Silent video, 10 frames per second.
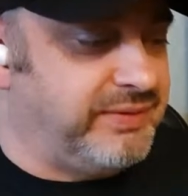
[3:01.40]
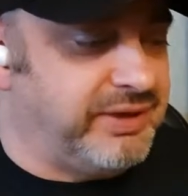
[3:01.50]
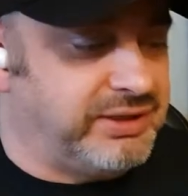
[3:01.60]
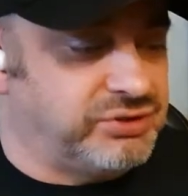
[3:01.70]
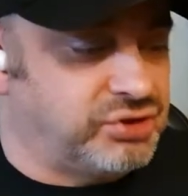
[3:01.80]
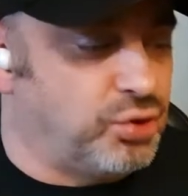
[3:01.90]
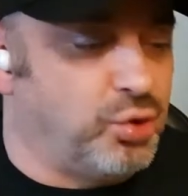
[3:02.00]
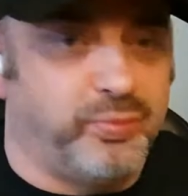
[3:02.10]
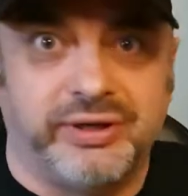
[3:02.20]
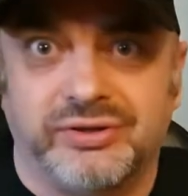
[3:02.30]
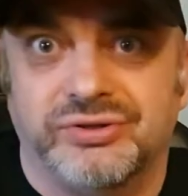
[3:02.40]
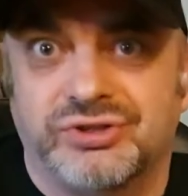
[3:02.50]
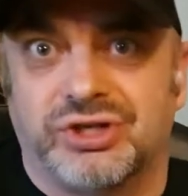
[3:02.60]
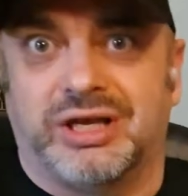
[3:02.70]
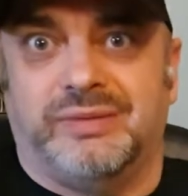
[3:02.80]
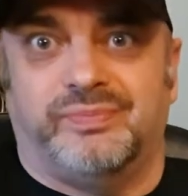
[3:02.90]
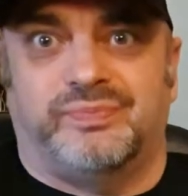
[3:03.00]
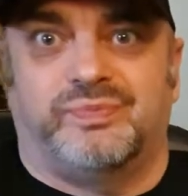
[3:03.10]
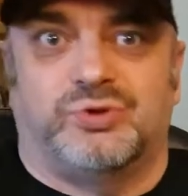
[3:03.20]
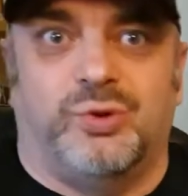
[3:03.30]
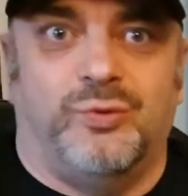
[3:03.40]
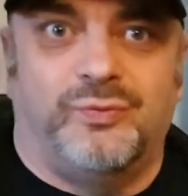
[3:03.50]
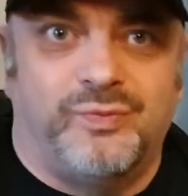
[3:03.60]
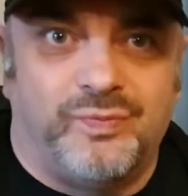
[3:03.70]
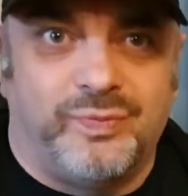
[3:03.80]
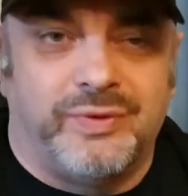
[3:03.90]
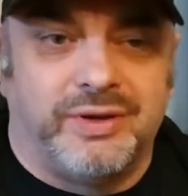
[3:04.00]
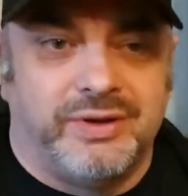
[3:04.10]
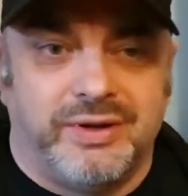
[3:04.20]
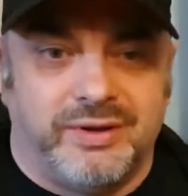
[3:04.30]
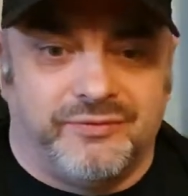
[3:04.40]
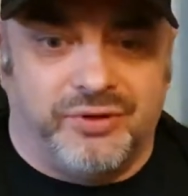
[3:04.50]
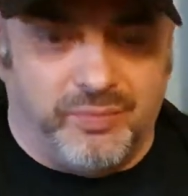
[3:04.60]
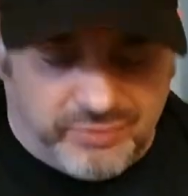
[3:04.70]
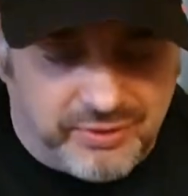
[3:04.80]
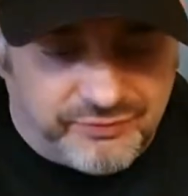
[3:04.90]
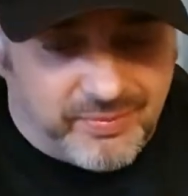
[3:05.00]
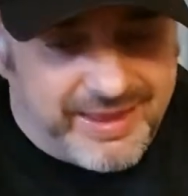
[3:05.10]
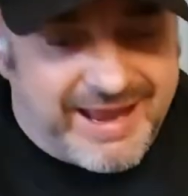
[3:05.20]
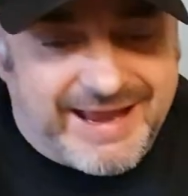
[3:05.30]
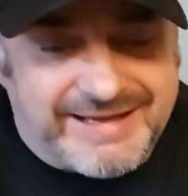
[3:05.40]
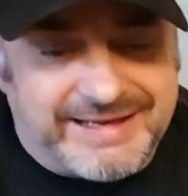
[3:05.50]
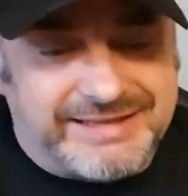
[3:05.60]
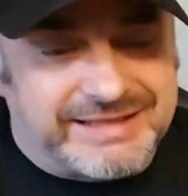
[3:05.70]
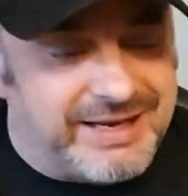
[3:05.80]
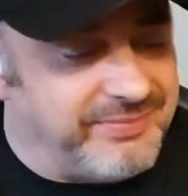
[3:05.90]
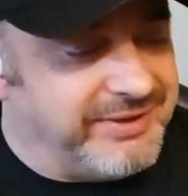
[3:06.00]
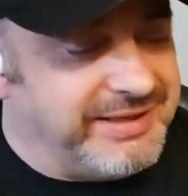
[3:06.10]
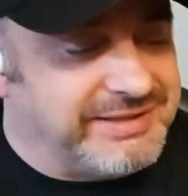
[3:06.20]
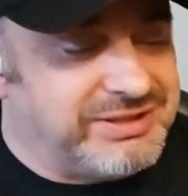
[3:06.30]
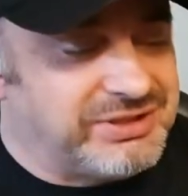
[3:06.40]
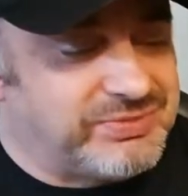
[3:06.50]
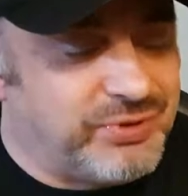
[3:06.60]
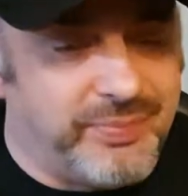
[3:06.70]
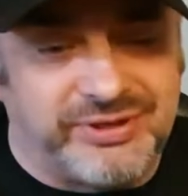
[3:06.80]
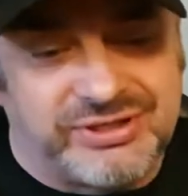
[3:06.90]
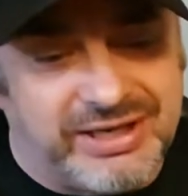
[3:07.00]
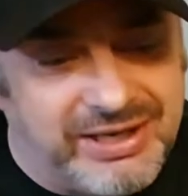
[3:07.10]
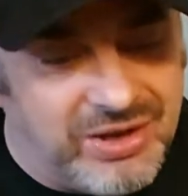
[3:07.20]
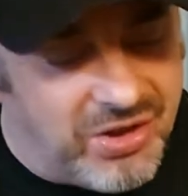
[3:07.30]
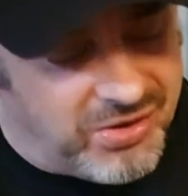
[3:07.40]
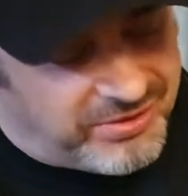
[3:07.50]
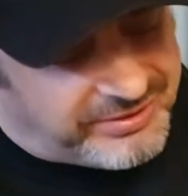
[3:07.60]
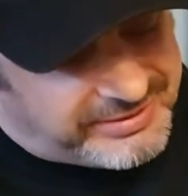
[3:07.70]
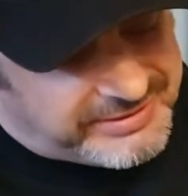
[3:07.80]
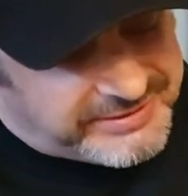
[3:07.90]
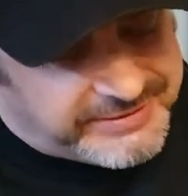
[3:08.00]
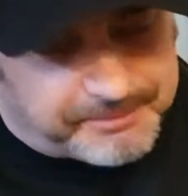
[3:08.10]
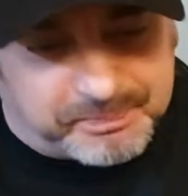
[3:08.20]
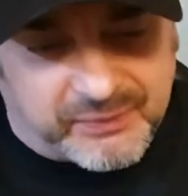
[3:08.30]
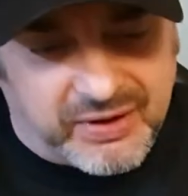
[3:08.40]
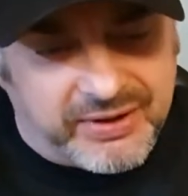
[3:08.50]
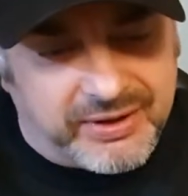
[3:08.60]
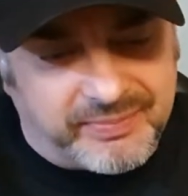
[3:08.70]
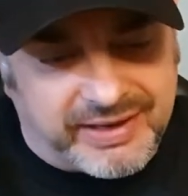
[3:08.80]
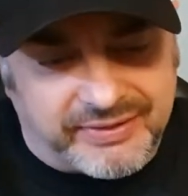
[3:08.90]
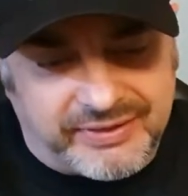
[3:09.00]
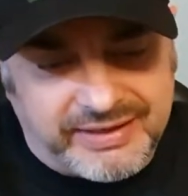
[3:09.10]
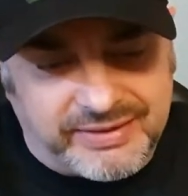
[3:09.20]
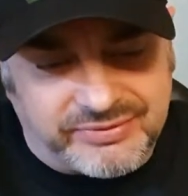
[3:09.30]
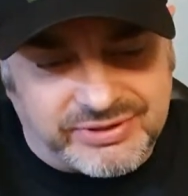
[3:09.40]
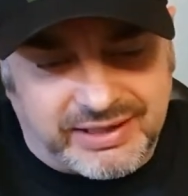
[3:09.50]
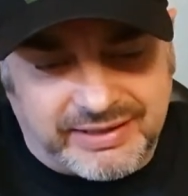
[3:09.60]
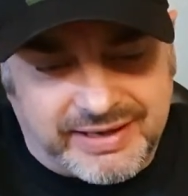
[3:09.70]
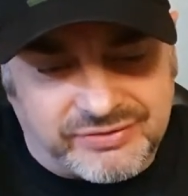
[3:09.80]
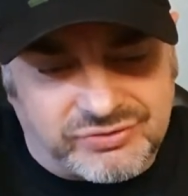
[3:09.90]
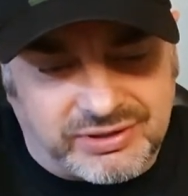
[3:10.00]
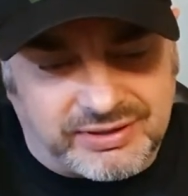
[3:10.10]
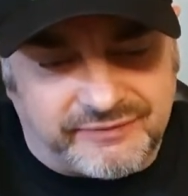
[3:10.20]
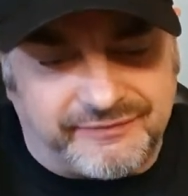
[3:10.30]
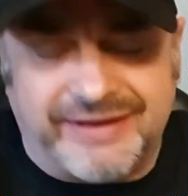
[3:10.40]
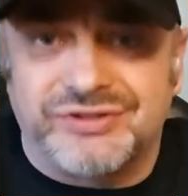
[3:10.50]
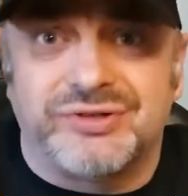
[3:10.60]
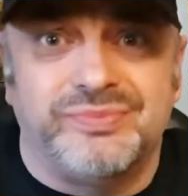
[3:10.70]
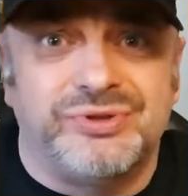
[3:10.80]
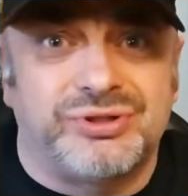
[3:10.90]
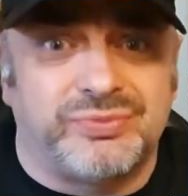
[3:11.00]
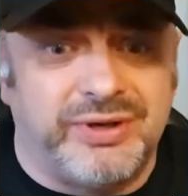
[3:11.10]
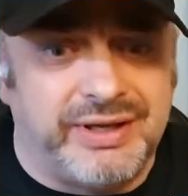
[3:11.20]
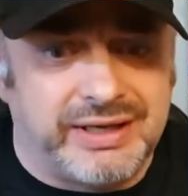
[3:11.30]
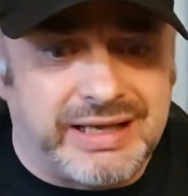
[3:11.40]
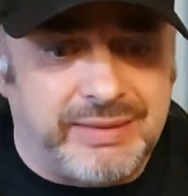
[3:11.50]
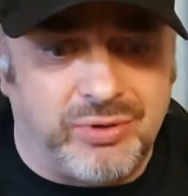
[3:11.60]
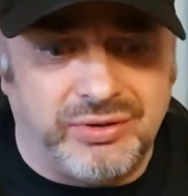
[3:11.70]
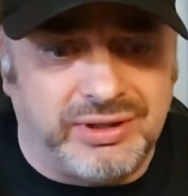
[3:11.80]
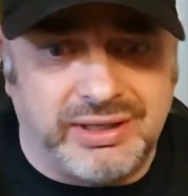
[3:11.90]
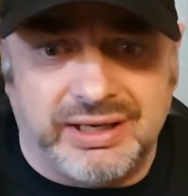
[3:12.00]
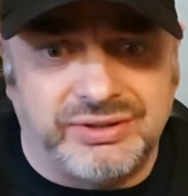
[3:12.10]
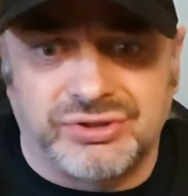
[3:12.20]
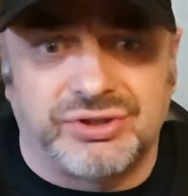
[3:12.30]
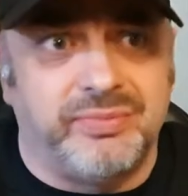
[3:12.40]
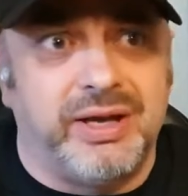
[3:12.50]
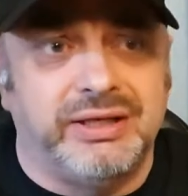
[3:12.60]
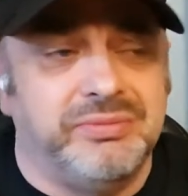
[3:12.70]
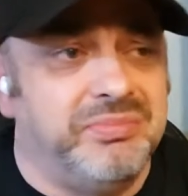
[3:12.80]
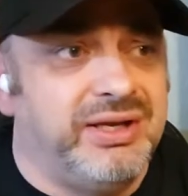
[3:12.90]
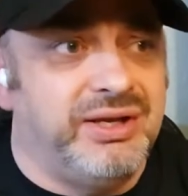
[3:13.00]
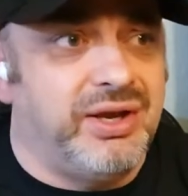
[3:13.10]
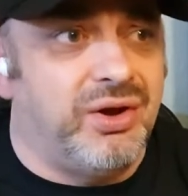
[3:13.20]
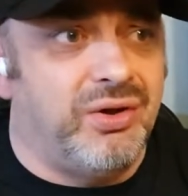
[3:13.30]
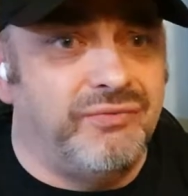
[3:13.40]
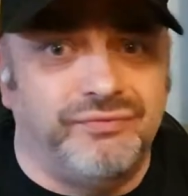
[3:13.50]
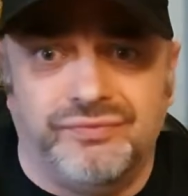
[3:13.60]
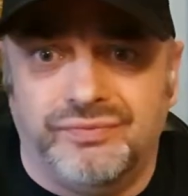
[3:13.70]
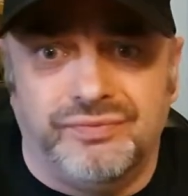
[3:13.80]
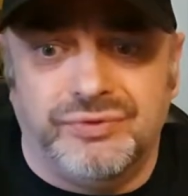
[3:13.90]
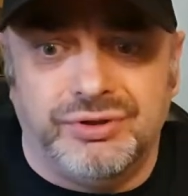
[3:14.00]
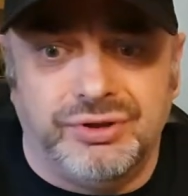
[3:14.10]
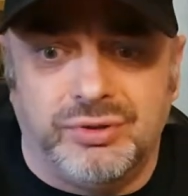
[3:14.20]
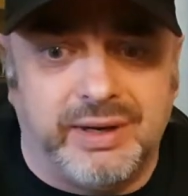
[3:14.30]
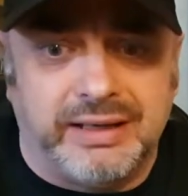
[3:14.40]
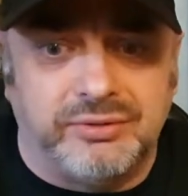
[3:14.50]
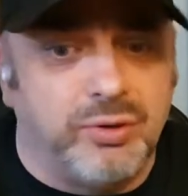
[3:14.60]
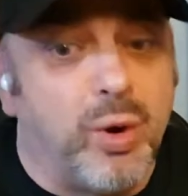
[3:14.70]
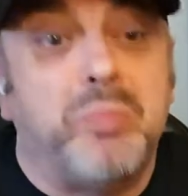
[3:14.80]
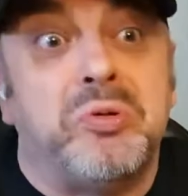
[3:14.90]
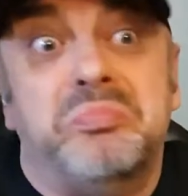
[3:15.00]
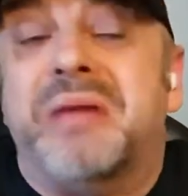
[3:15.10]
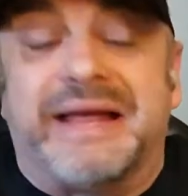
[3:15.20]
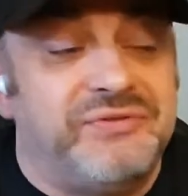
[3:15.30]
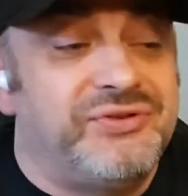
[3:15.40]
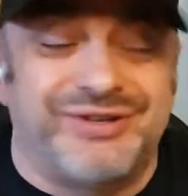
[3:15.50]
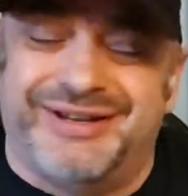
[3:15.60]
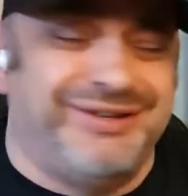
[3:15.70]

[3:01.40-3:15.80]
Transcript: of like a Scorpions type sort of from the from the heyday type thing. It's just proper sing along. Um, I think it was Electric Phantoms when that came on. It, it just reminded me of new uh, new album bands.